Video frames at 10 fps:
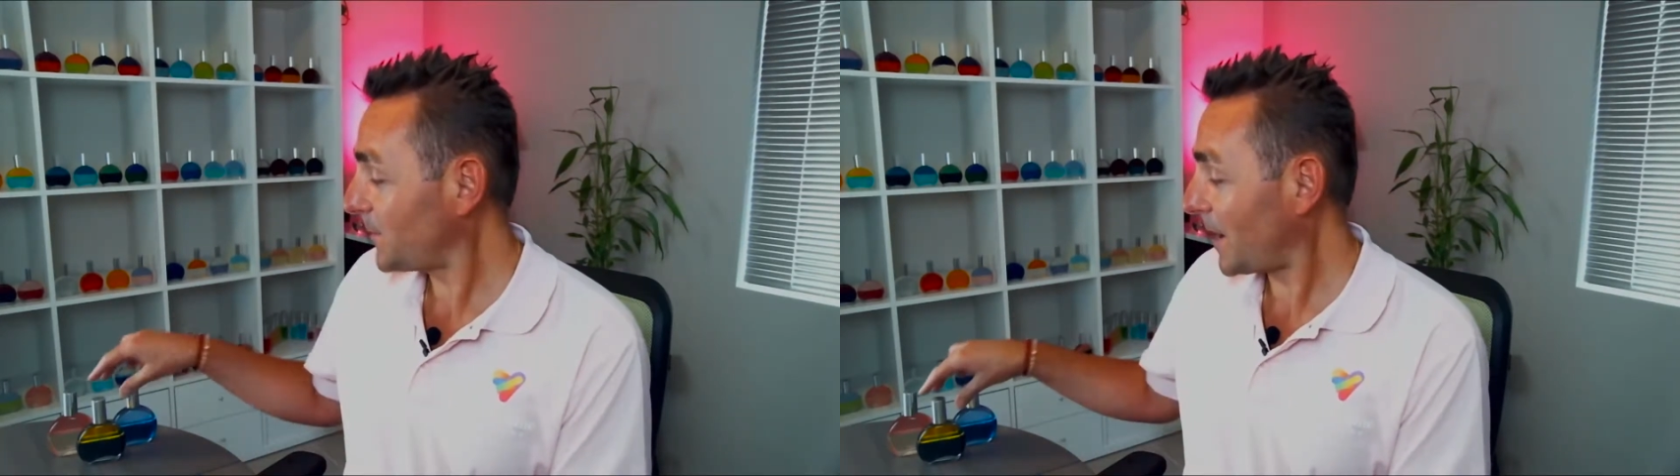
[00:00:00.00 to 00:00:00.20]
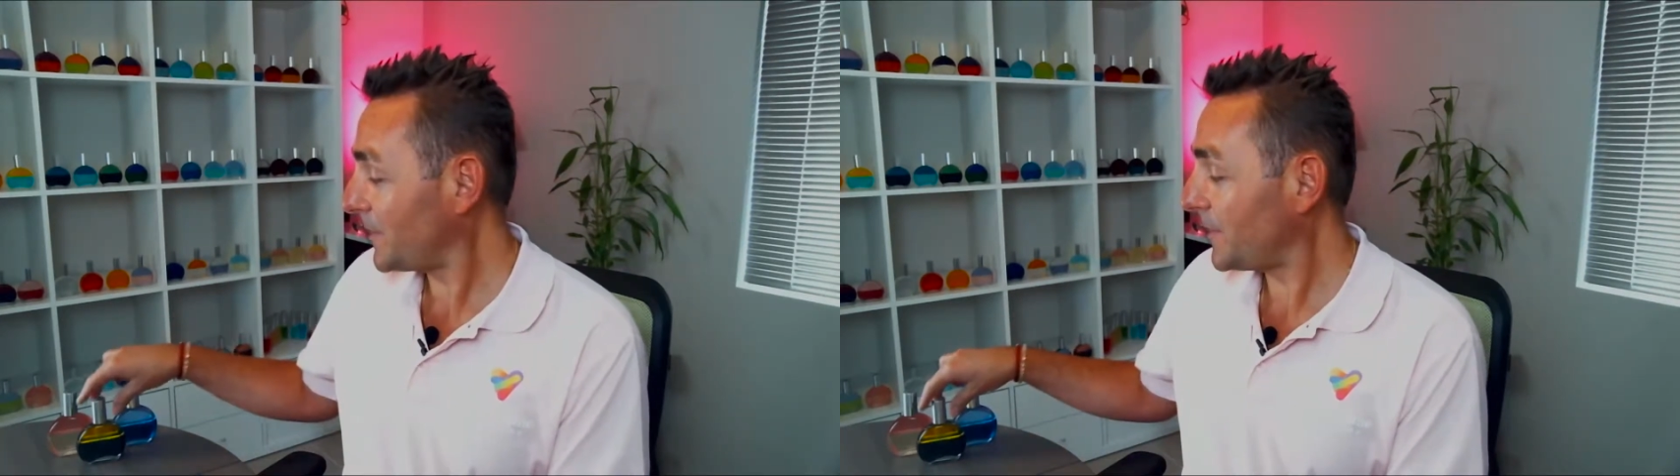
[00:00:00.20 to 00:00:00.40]

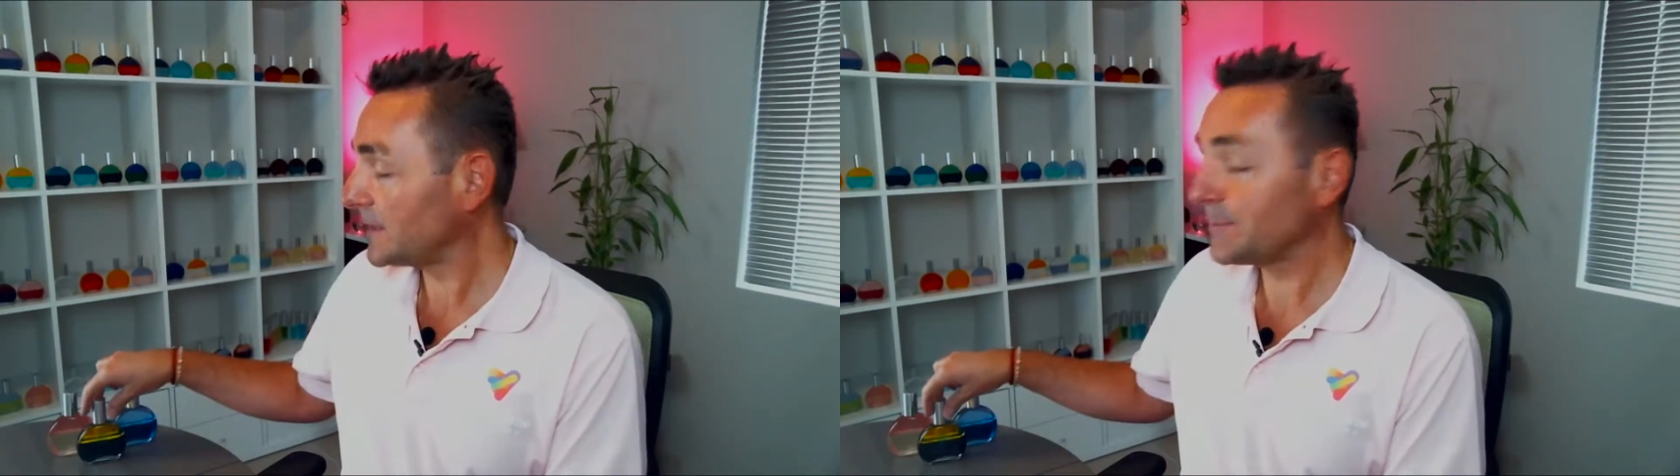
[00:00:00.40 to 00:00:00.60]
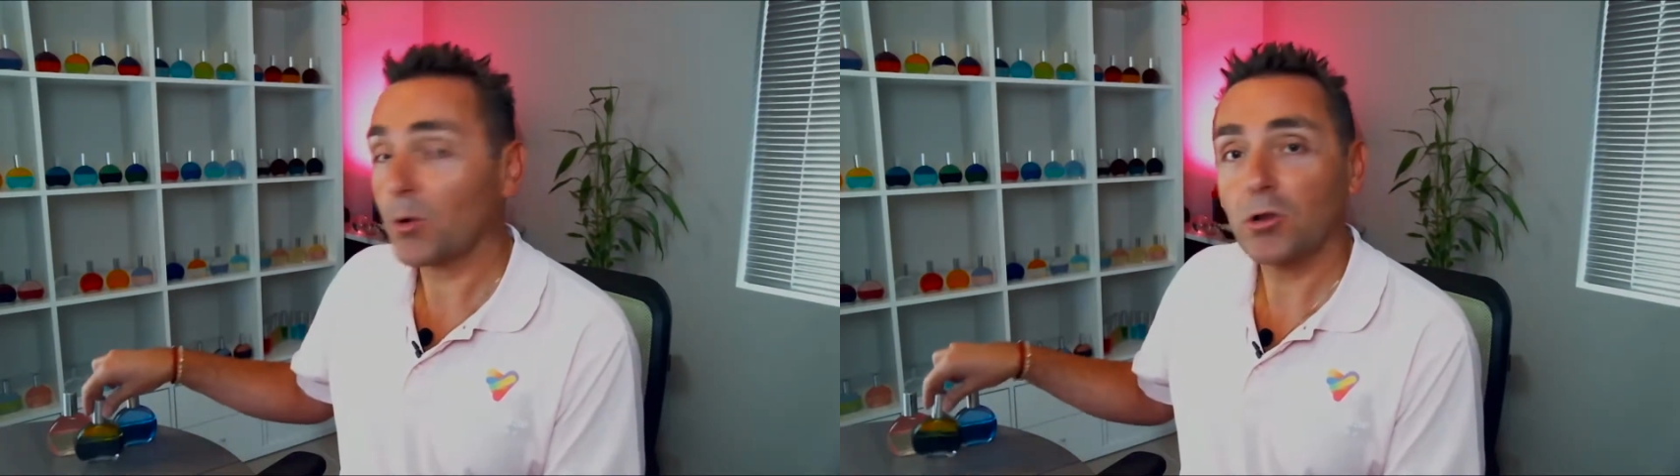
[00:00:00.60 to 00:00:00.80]
by
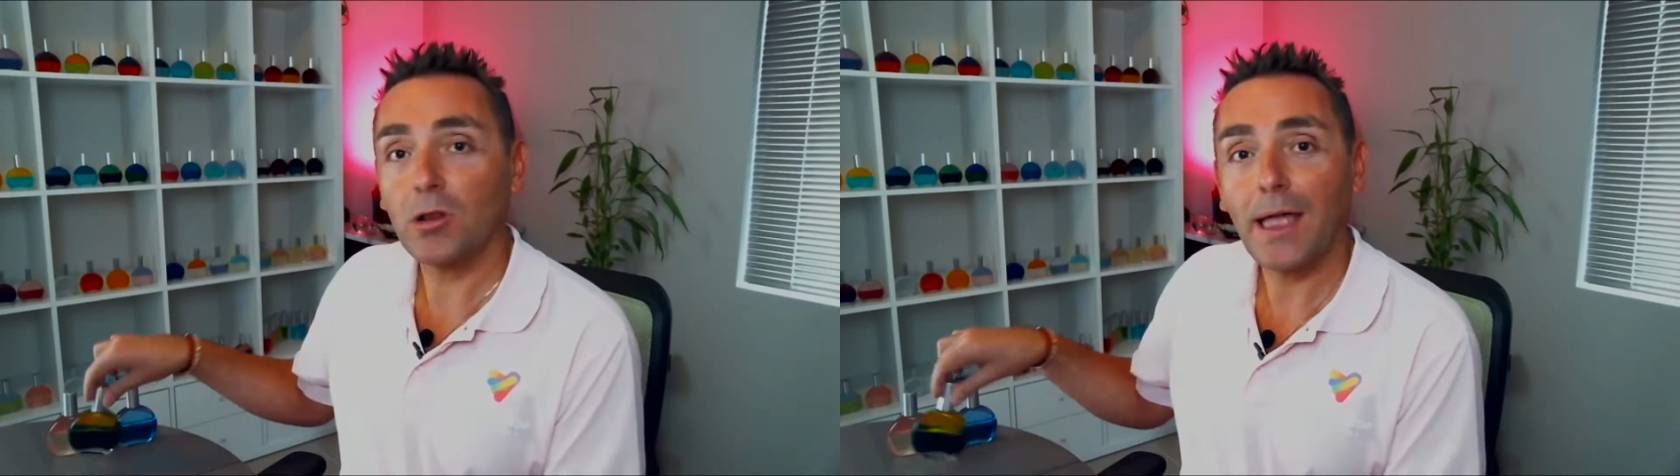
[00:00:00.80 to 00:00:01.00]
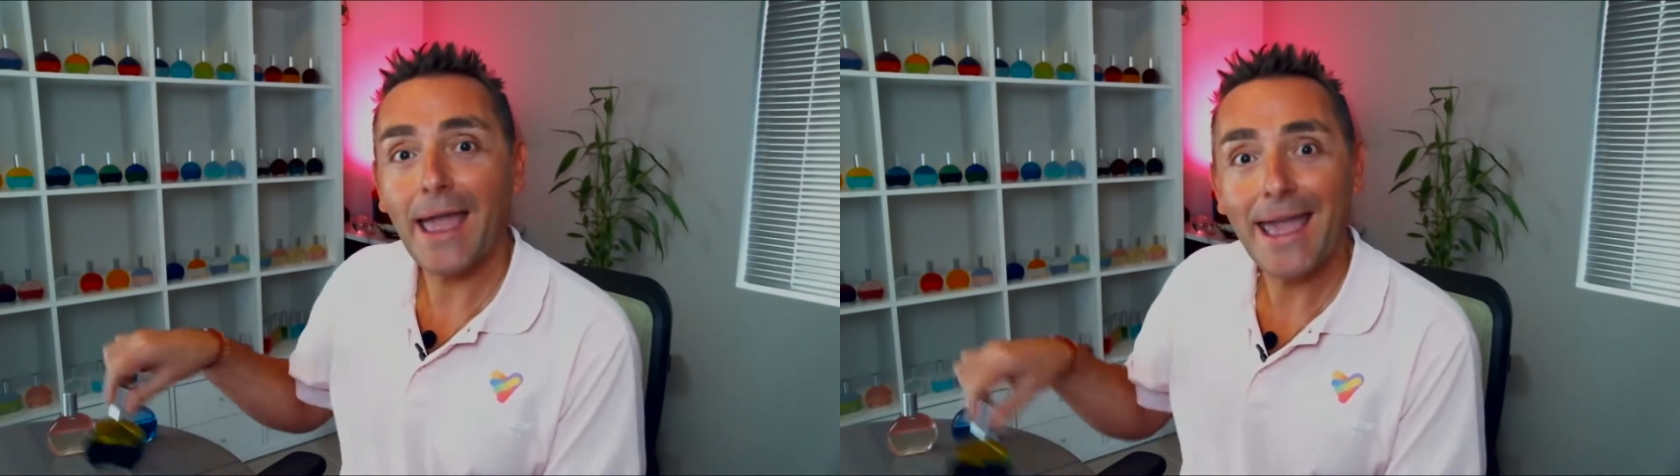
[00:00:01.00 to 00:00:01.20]
this
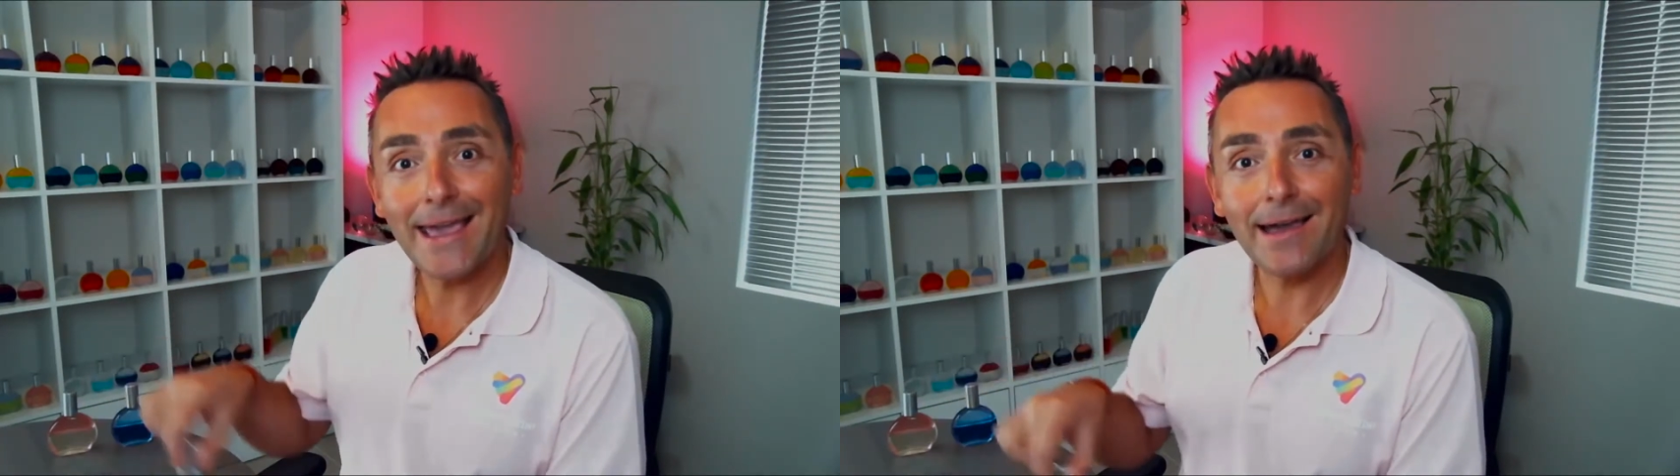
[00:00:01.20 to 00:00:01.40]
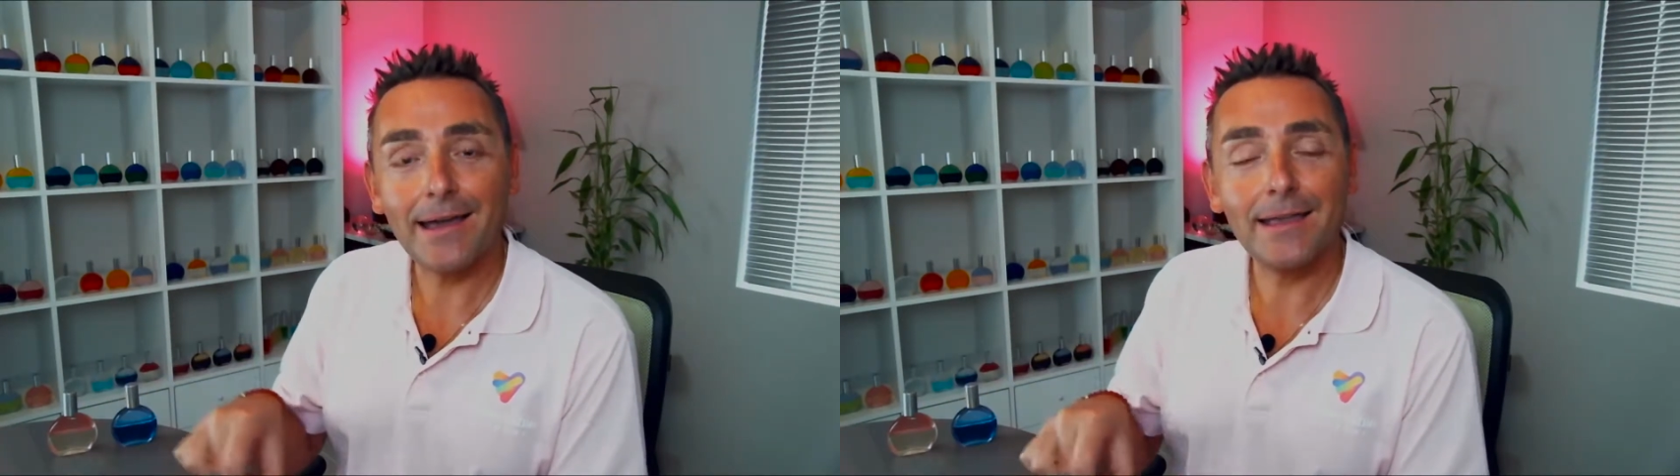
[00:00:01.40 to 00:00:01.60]
bottle
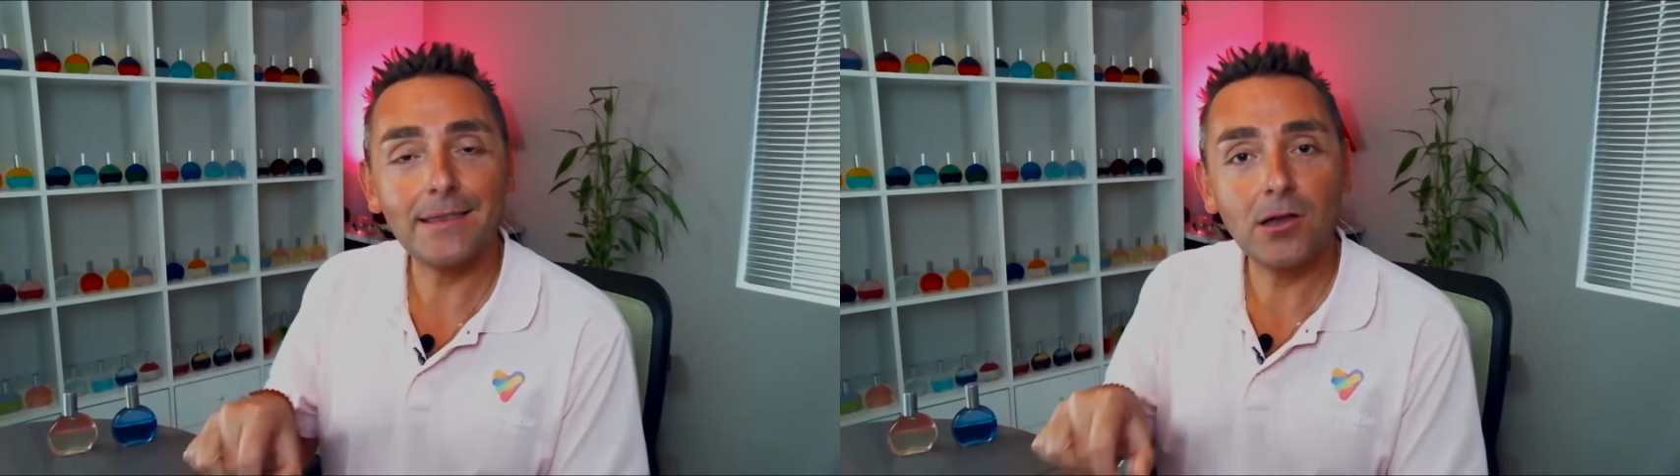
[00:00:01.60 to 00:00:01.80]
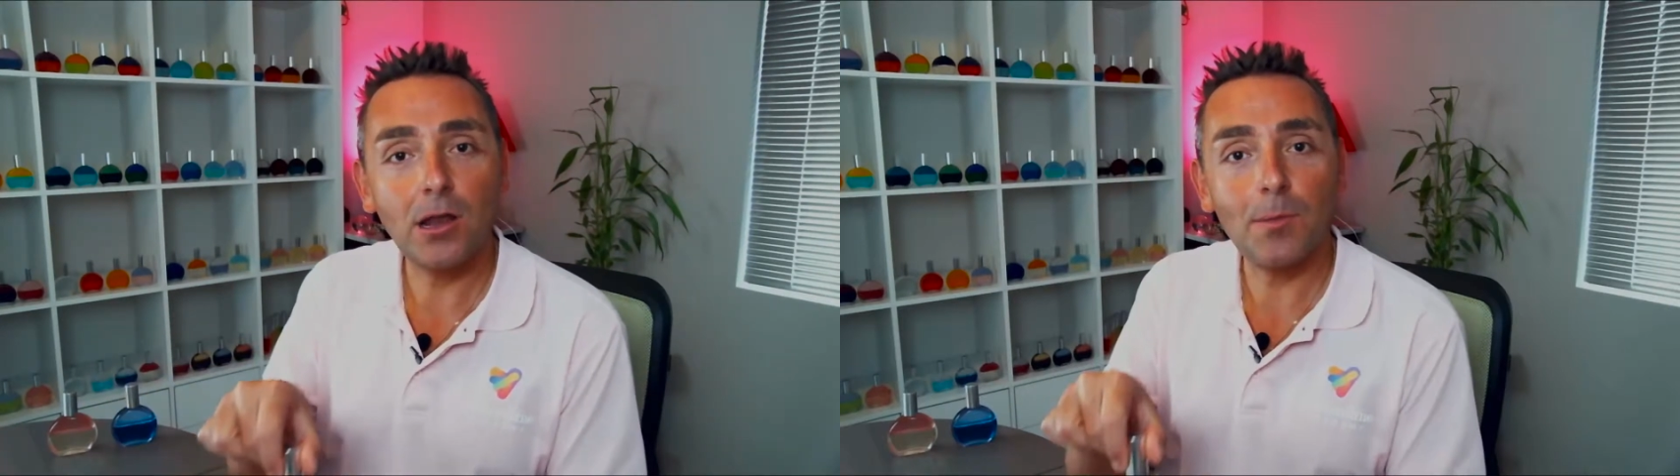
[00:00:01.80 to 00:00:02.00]
here in
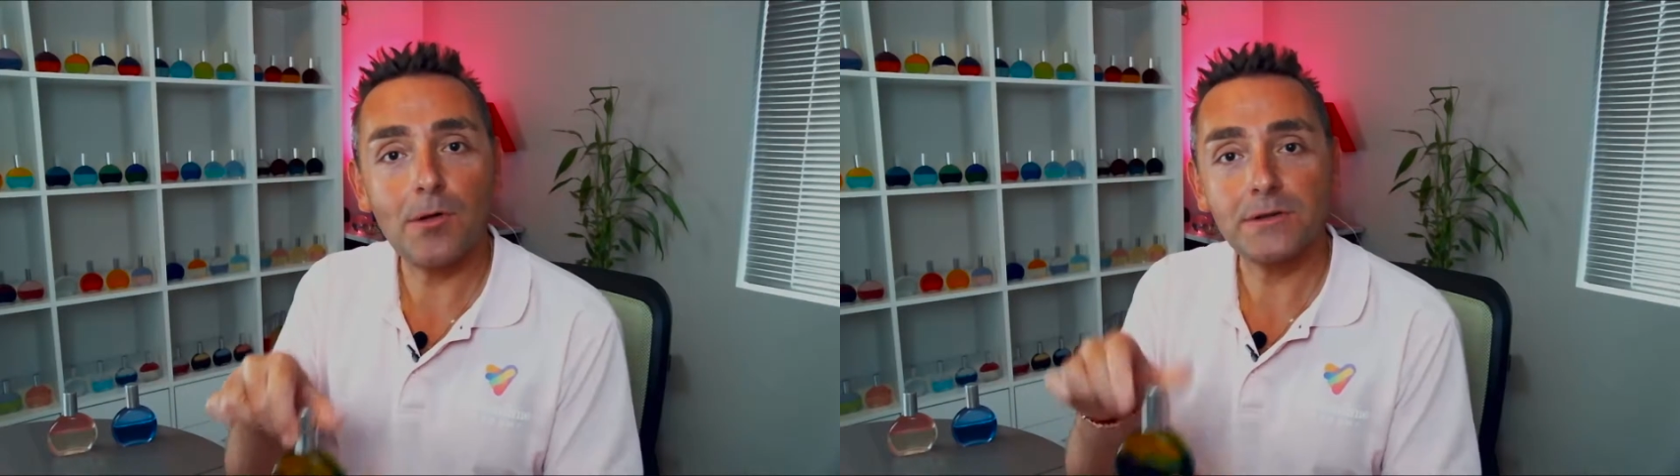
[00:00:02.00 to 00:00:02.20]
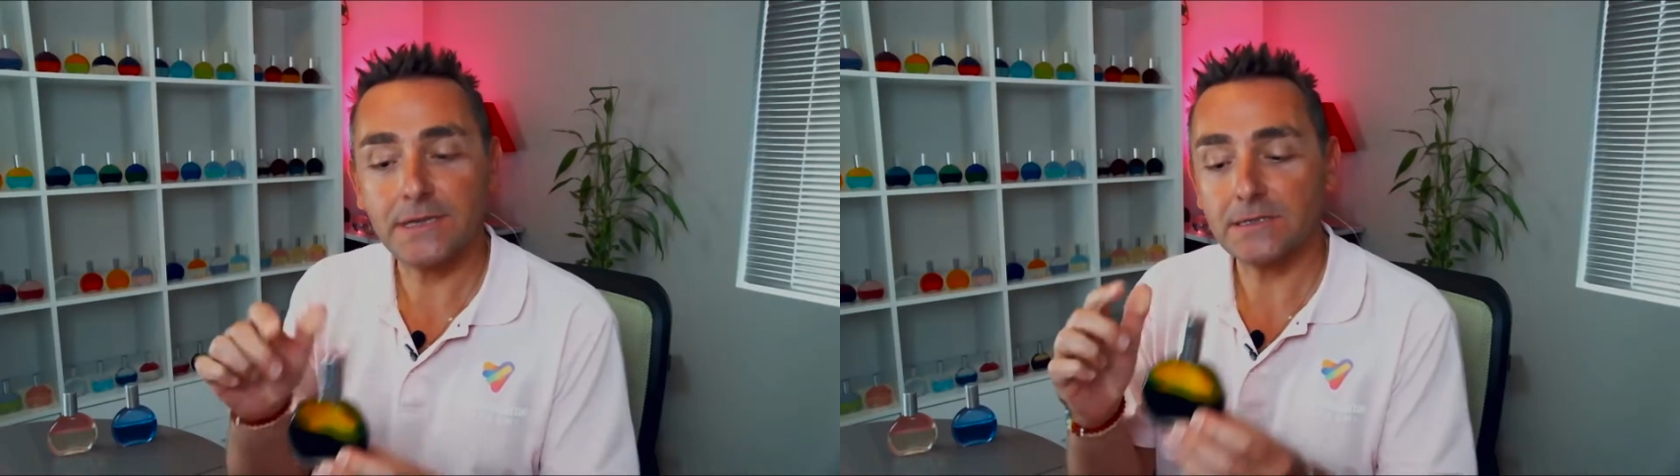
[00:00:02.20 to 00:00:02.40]
the colour
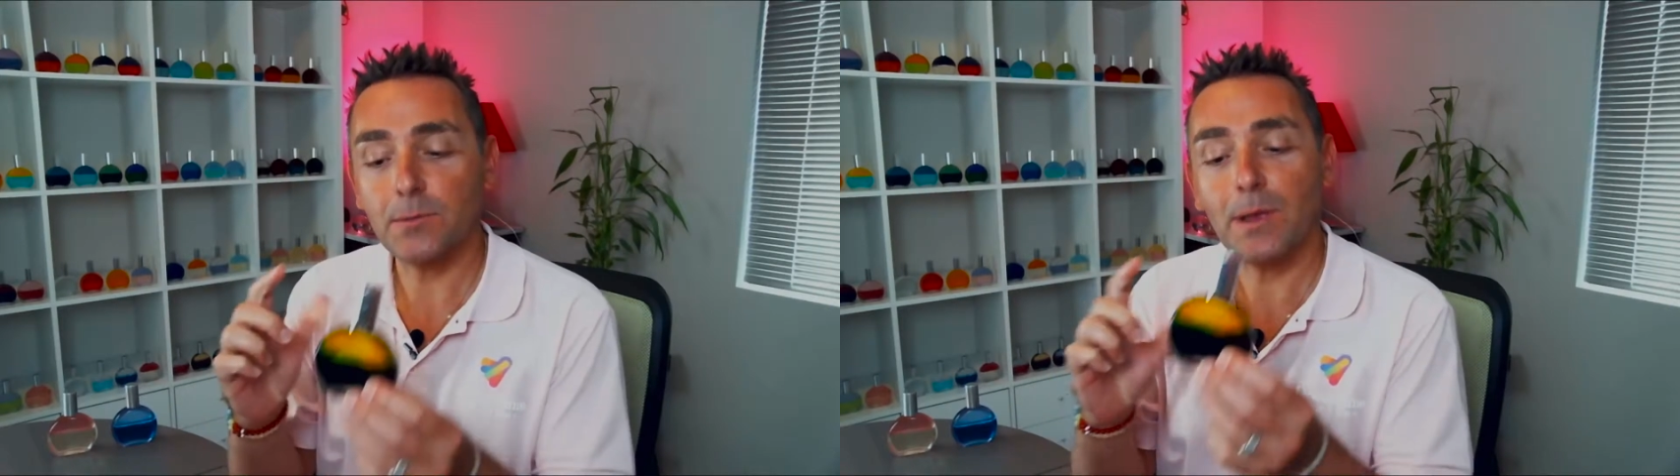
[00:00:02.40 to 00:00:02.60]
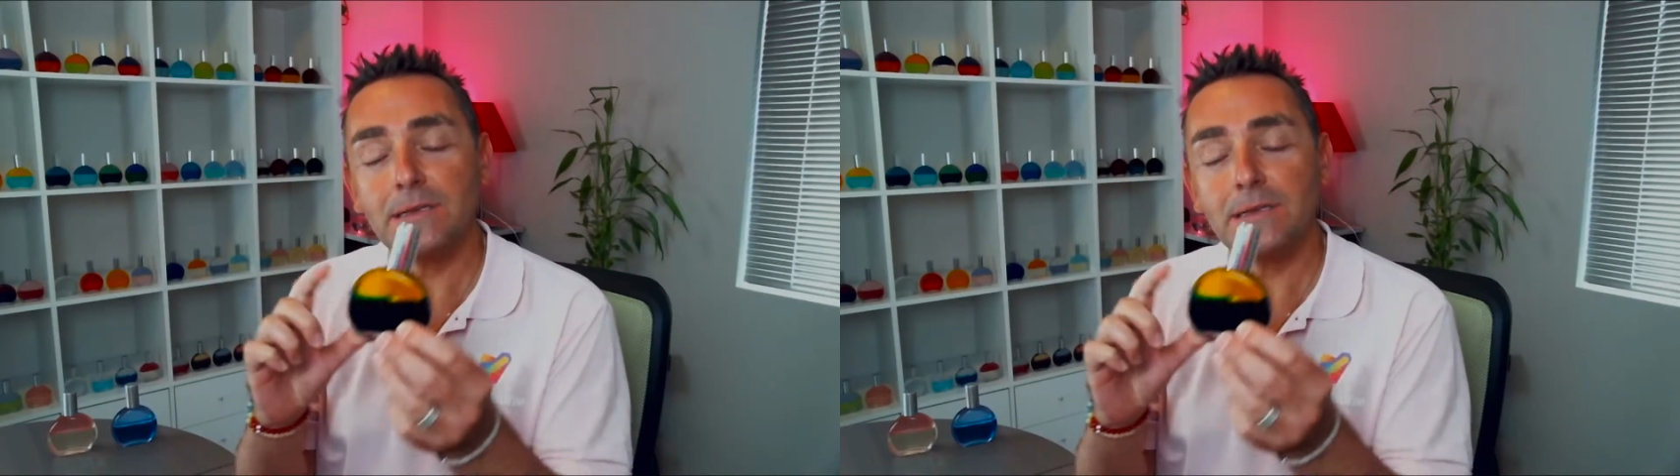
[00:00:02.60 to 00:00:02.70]
mirror system.